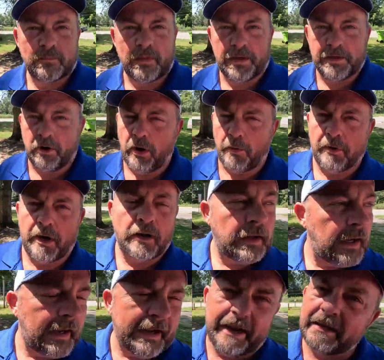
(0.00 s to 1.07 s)
I know
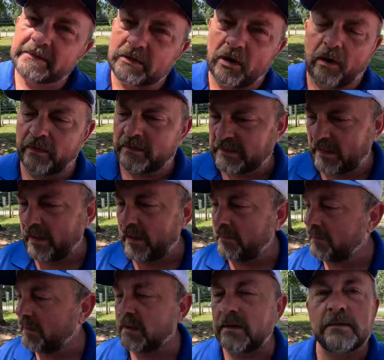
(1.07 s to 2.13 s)
I ask all the
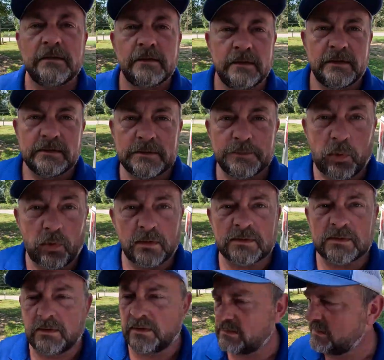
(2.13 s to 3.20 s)
time, but it's
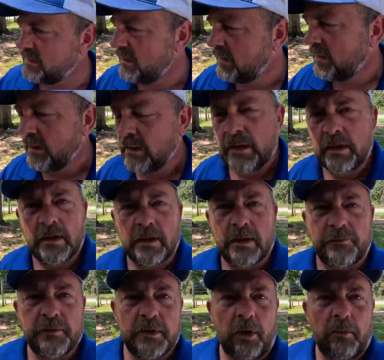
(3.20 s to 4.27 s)
important to us.
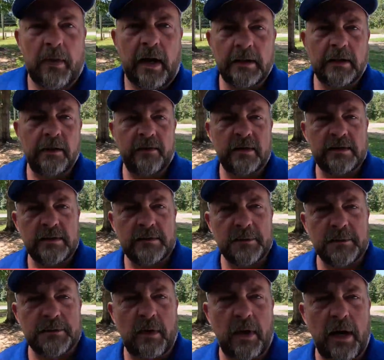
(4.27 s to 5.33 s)
If you don't mind giving us a
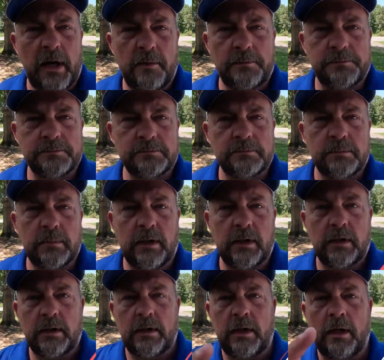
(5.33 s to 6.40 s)
subscribe,
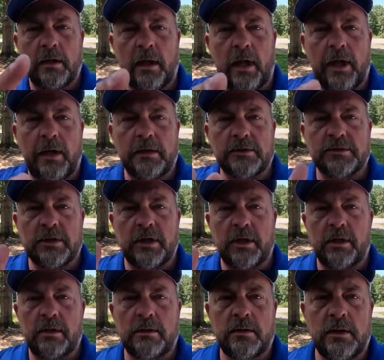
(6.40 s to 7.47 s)
a like,
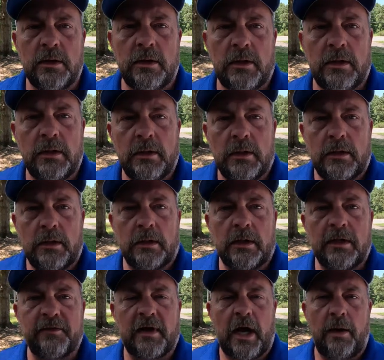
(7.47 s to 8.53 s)
share,
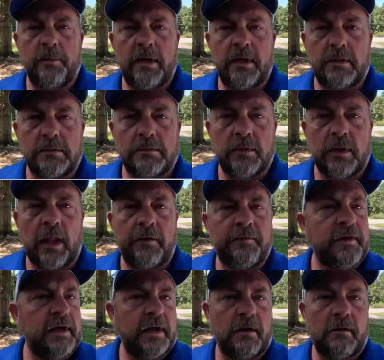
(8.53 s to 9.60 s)
leave a comment. We
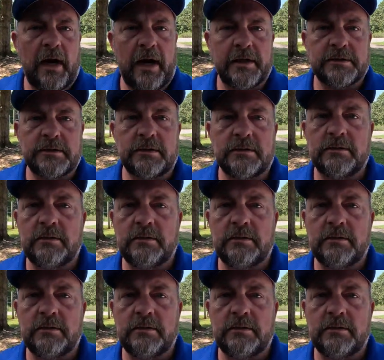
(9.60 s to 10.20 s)
love the interaction.